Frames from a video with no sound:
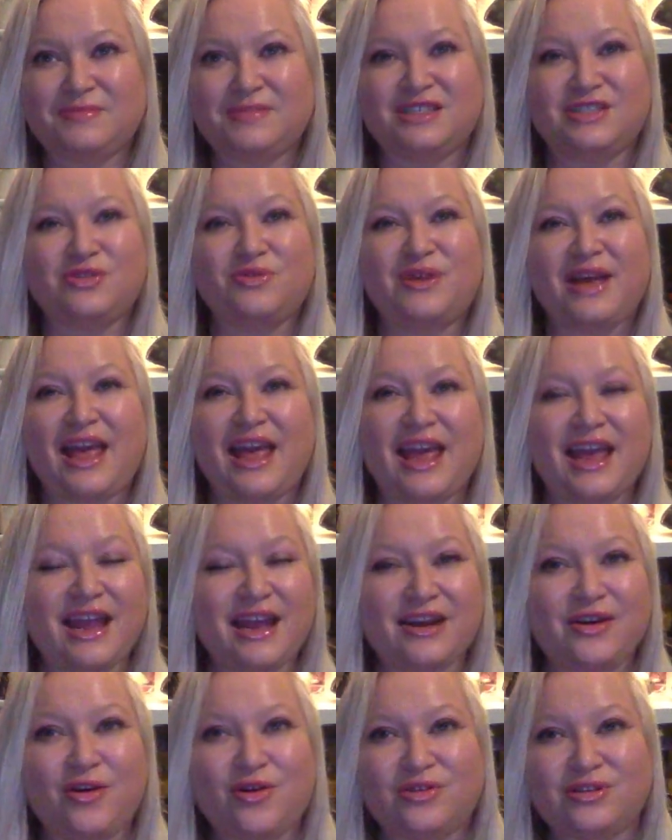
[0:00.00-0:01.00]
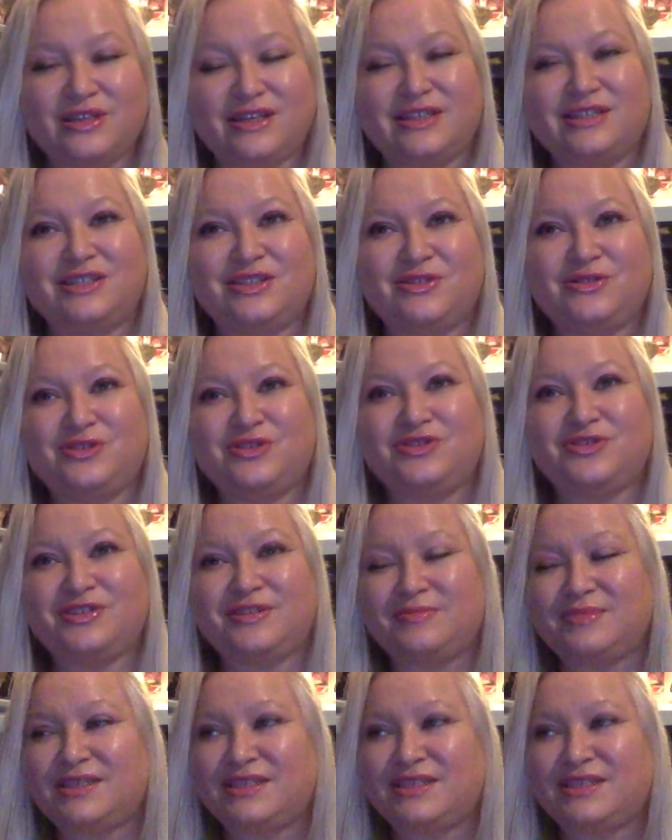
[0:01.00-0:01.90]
It's okay to hold on to those dreams.